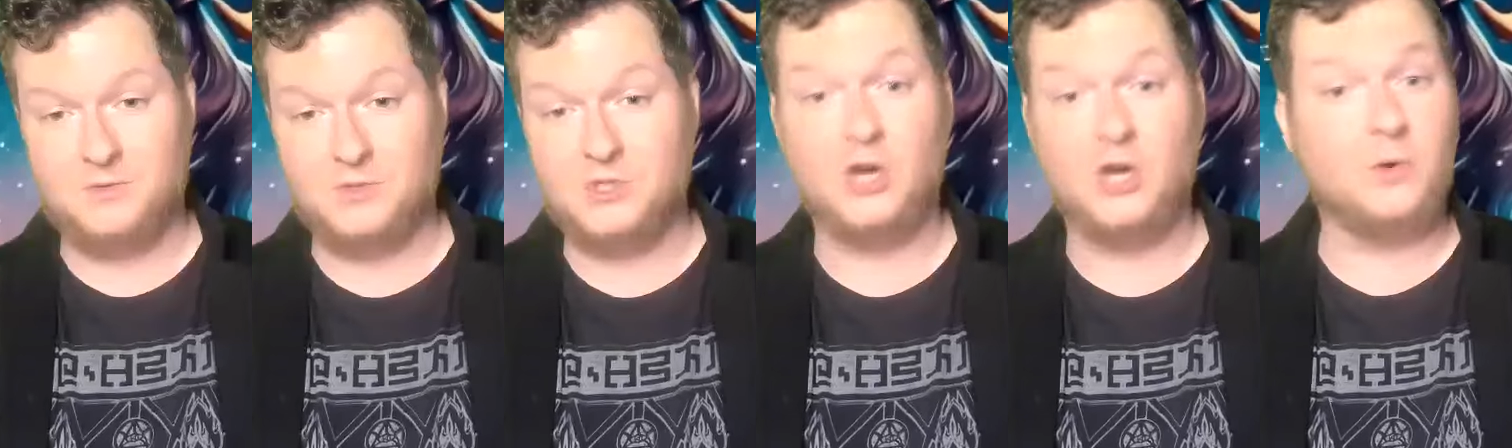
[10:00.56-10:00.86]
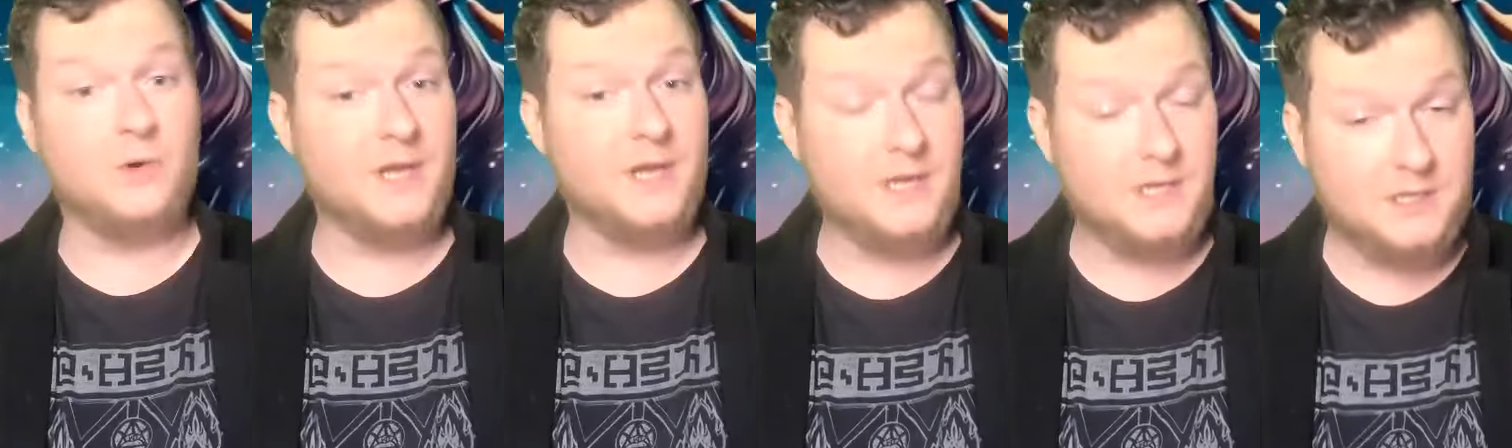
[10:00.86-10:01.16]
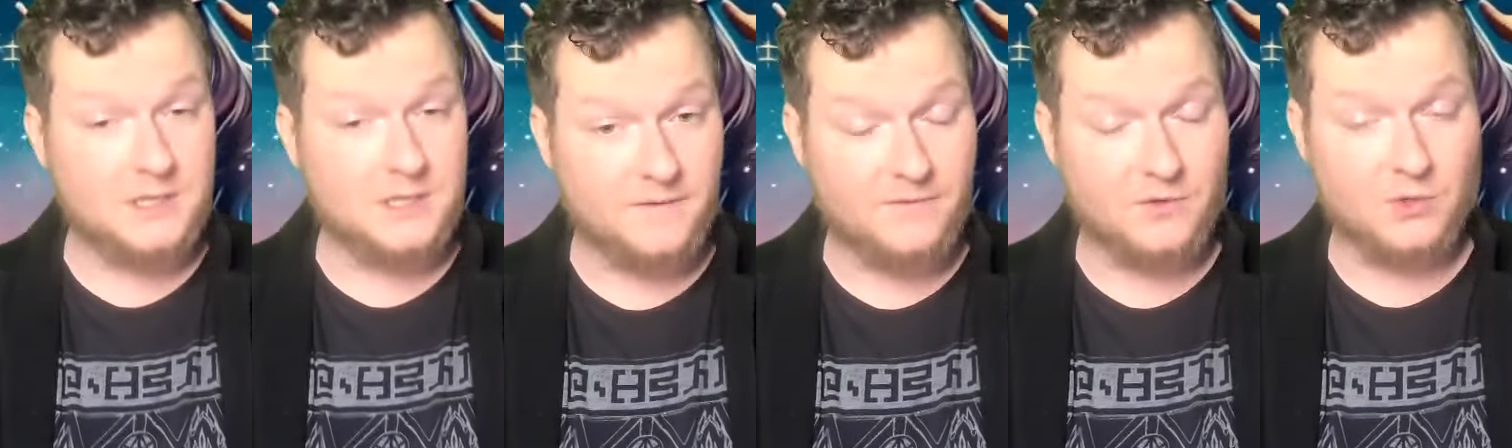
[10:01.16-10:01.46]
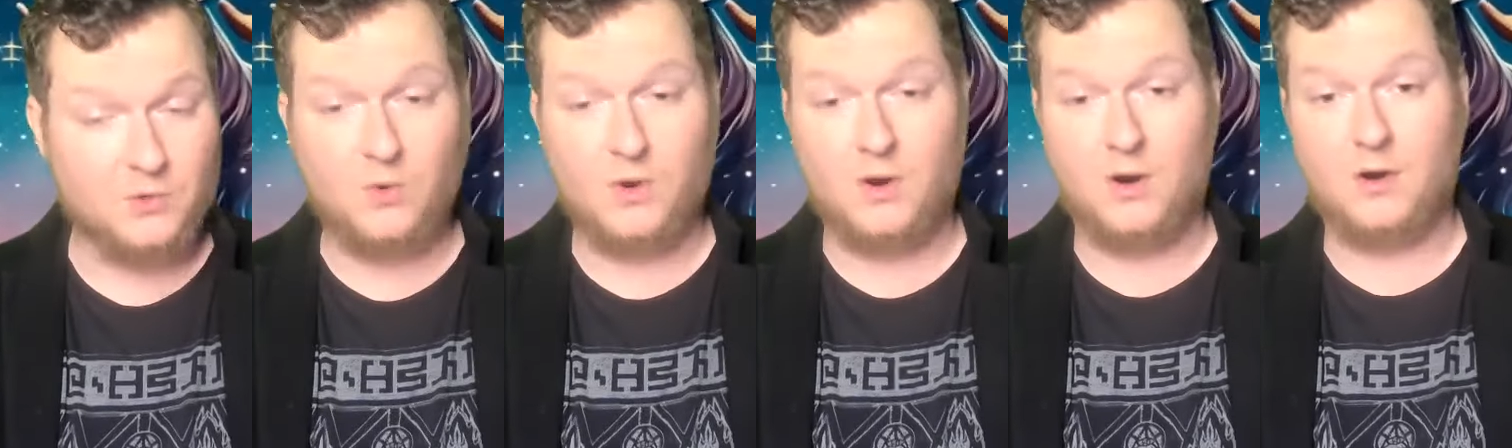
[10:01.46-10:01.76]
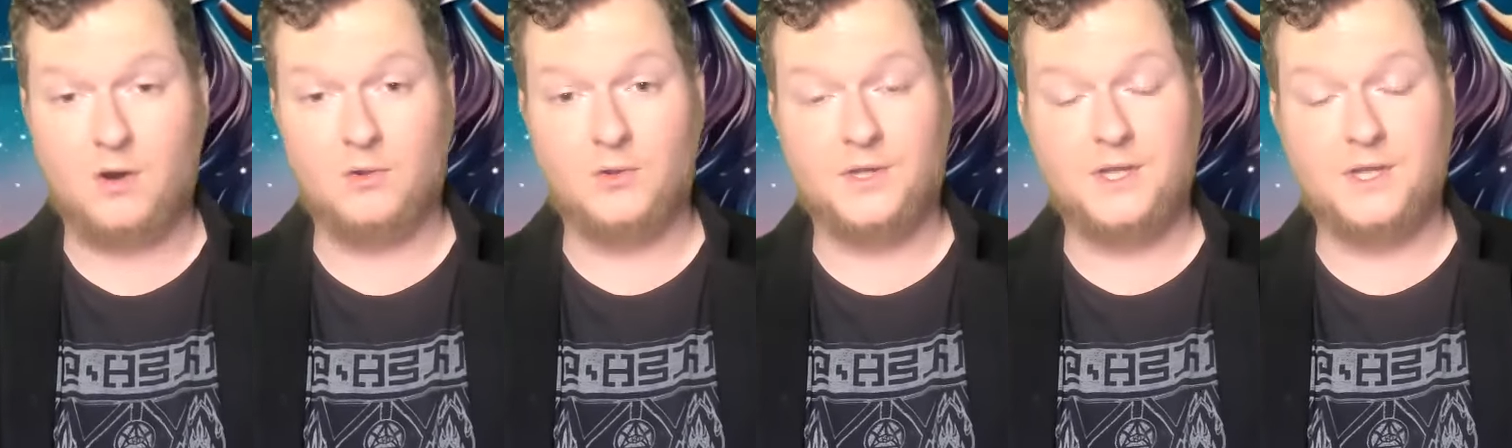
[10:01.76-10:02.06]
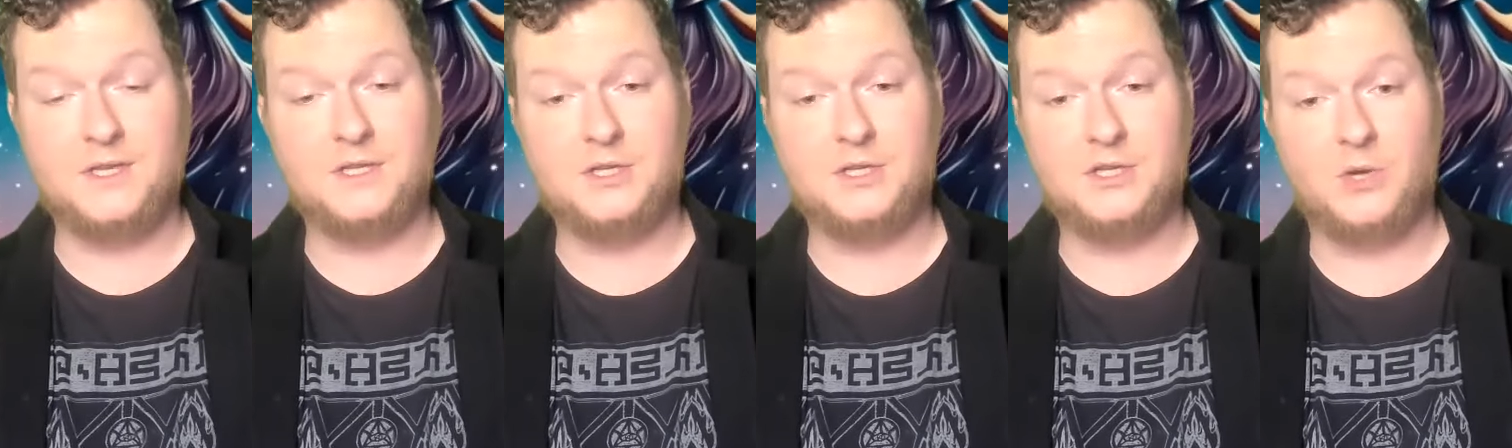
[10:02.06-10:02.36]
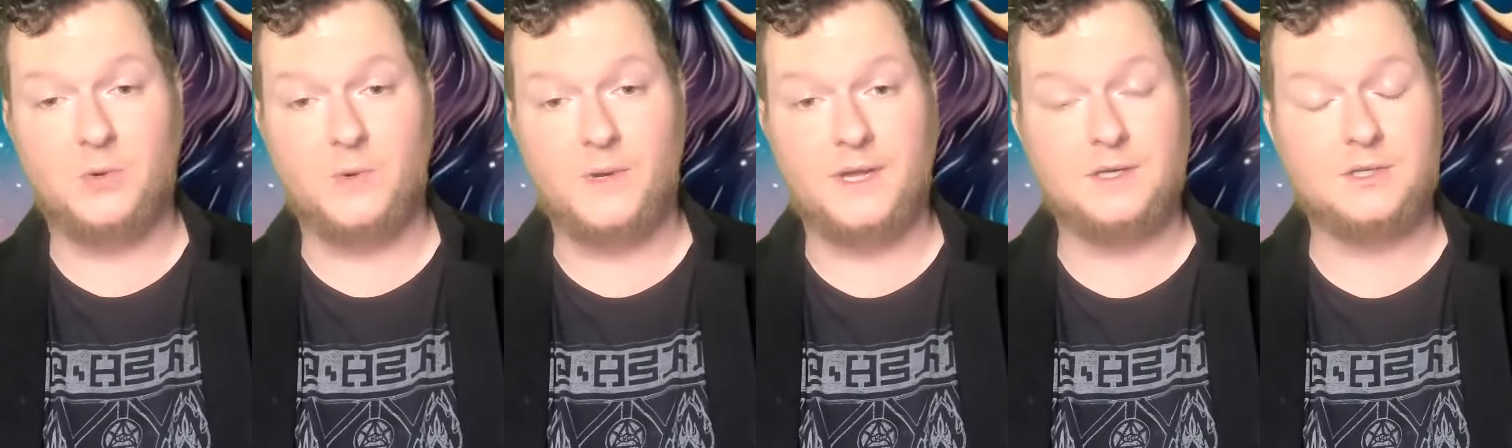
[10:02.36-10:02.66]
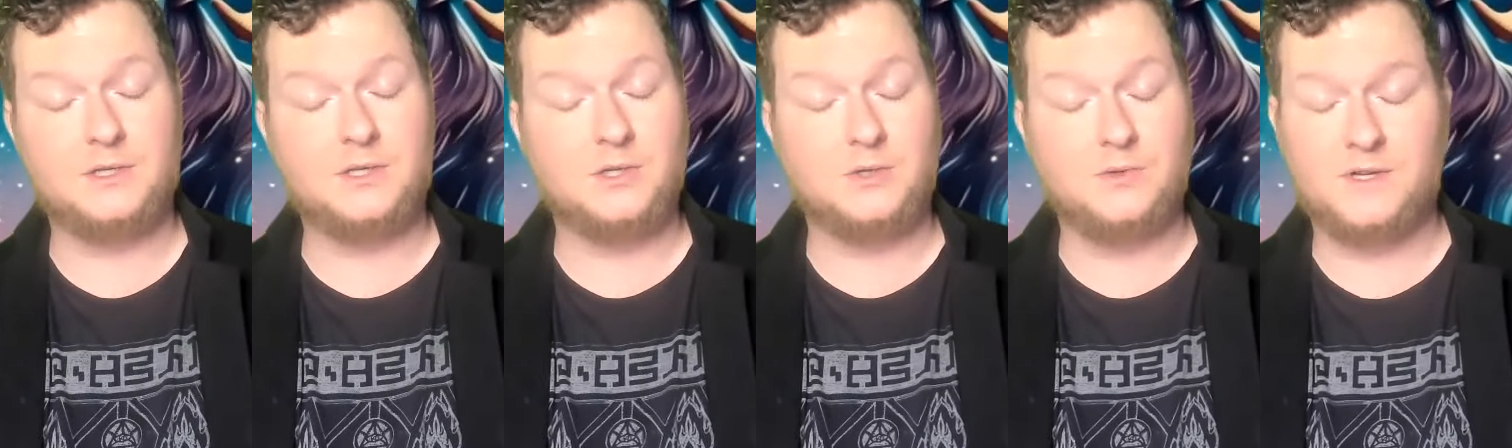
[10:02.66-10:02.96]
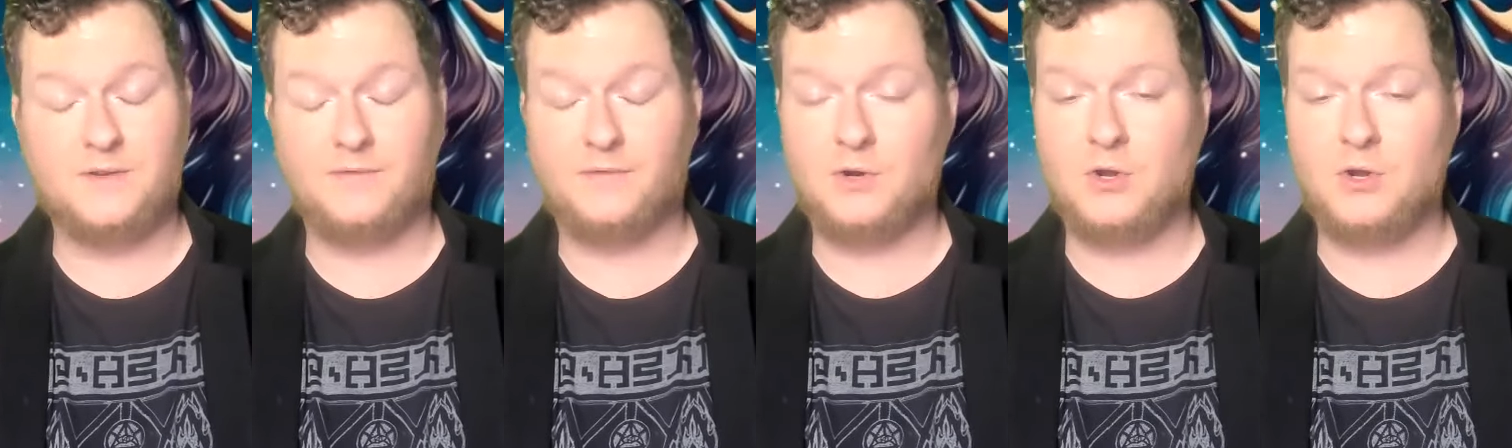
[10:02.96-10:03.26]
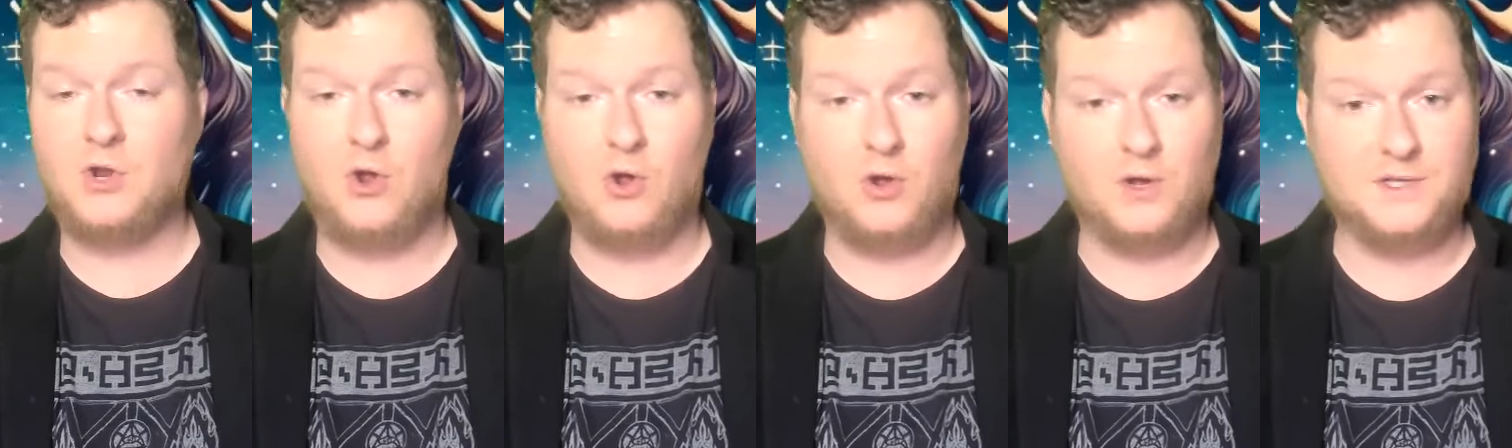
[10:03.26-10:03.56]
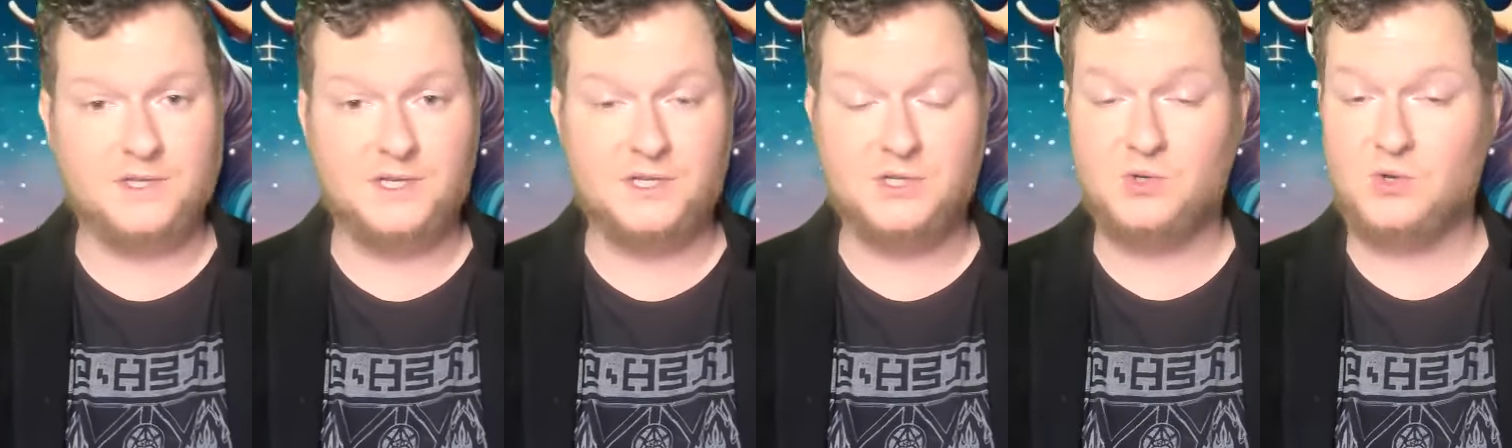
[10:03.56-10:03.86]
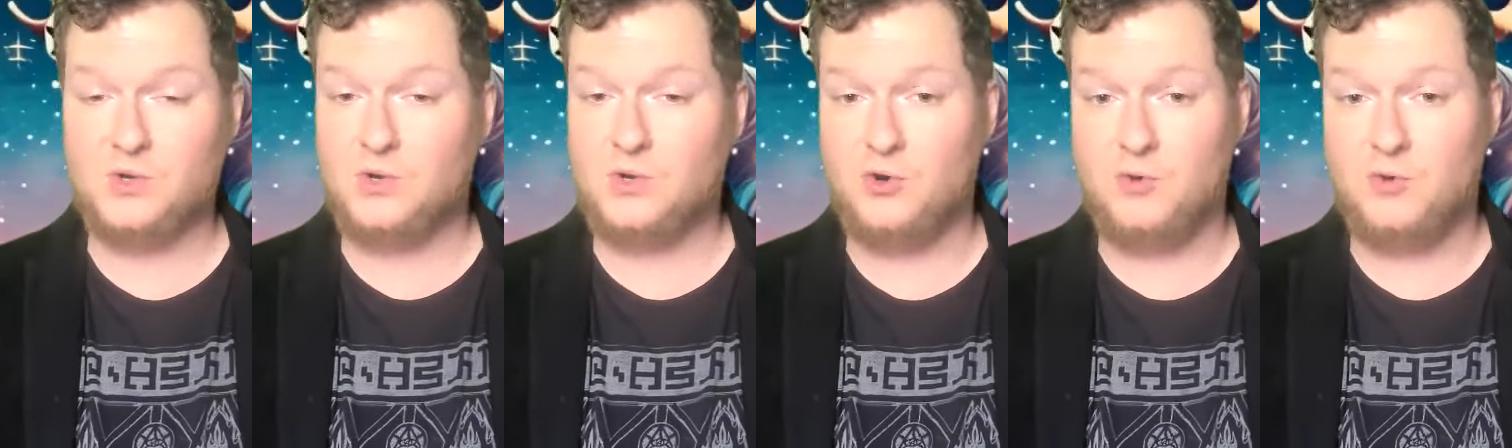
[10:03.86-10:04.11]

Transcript: to donate. If you are looking to donate to different causes